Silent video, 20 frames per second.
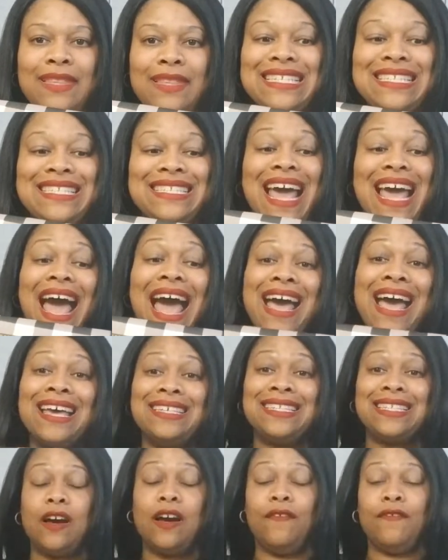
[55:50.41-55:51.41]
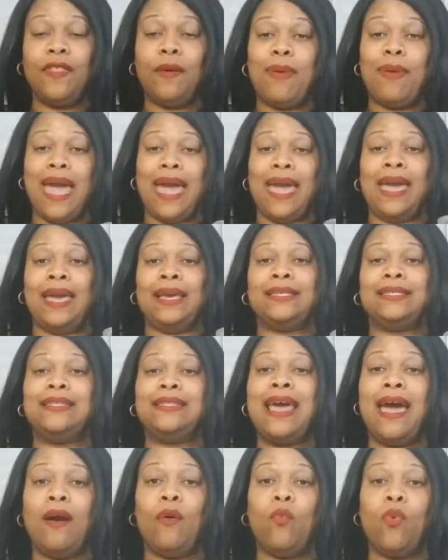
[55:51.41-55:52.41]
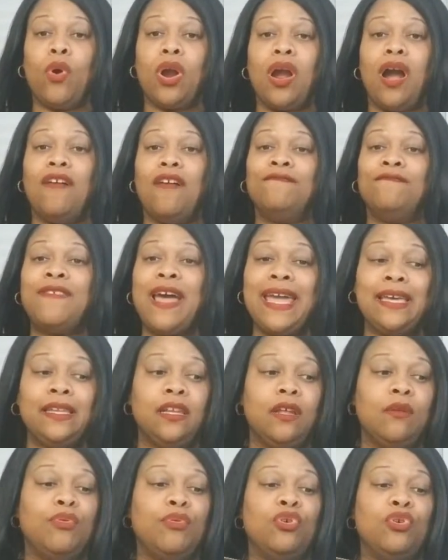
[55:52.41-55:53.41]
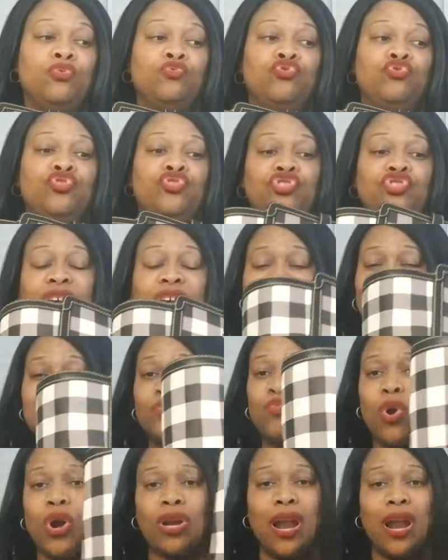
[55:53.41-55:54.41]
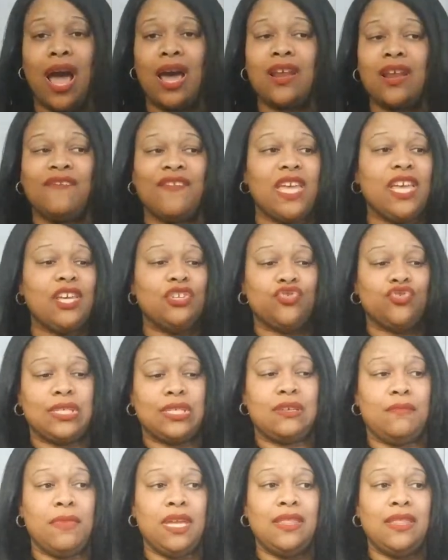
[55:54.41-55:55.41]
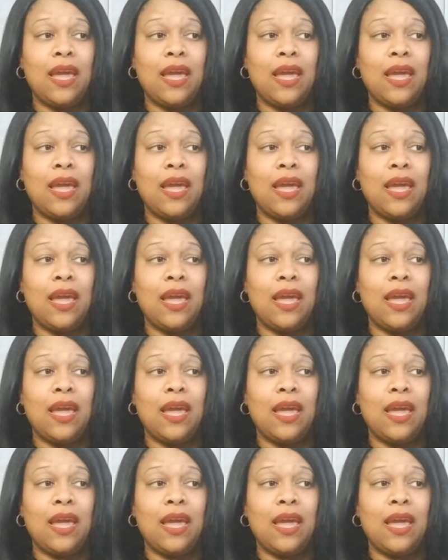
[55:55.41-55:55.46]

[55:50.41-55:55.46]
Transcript: the size of the bags that were available just were not of interest to me.